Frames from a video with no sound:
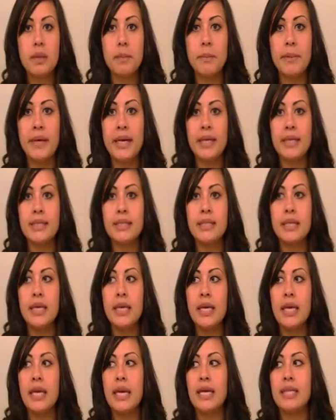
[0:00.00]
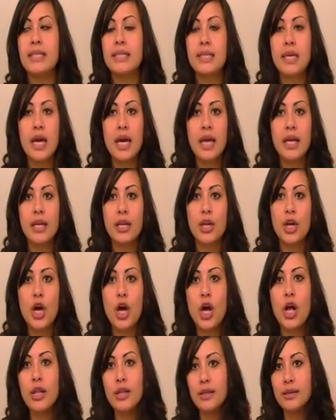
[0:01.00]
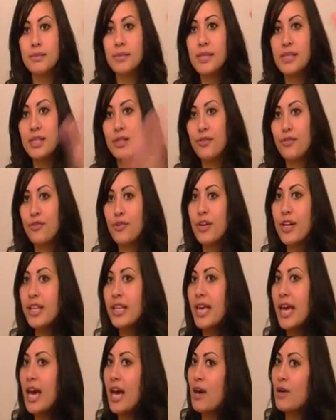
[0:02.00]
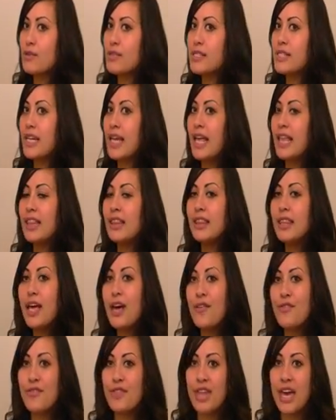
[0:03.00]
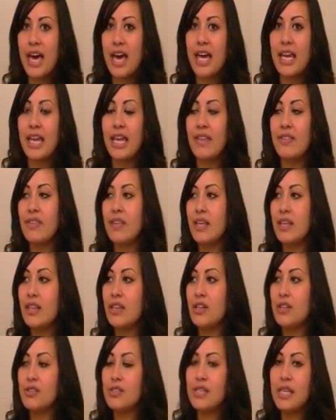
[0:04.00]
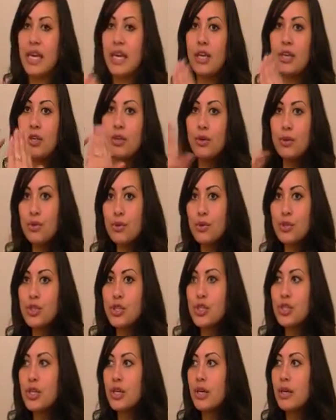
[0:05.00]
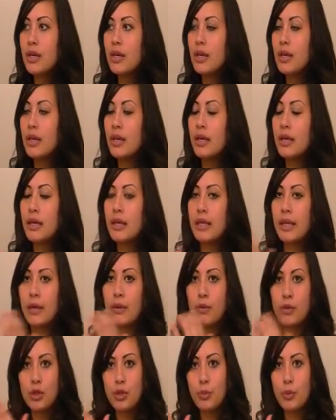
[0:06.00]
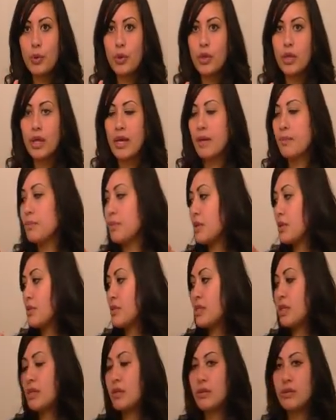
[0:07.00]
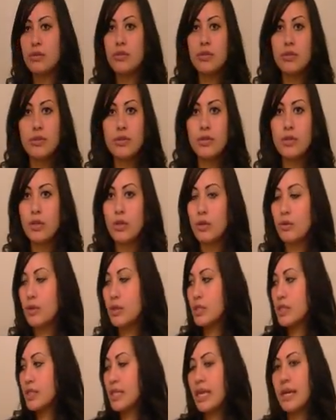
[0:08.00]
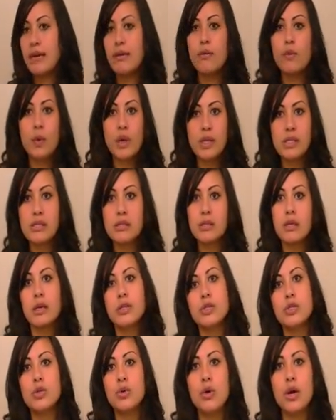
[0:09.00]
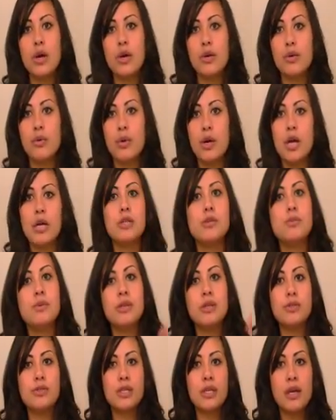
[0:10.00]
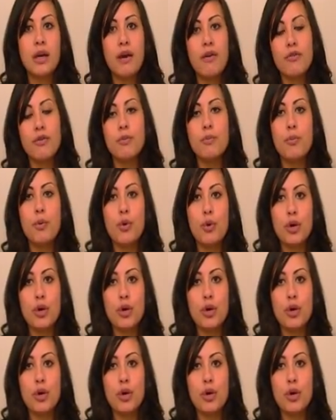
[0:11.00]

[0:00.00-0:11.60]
But it's got columns in the front of the house, and I love that. And then there's a huge, like when you pull up, there's a, it's like what's a 2-car garage, but there's a covered